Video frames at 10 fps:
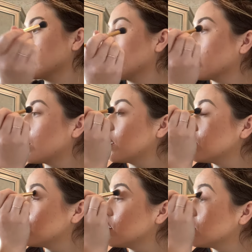That
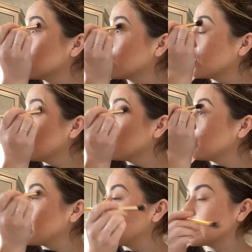it's just gonna give
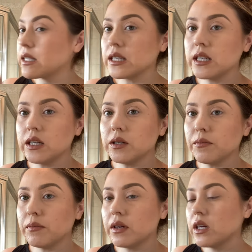me
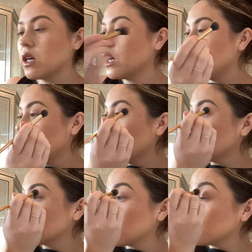some, a little
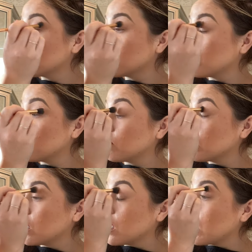something something.
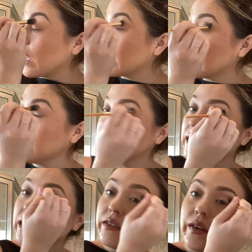I can't
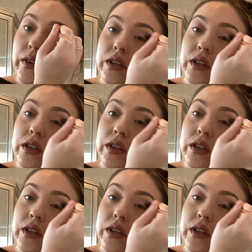decide if I want to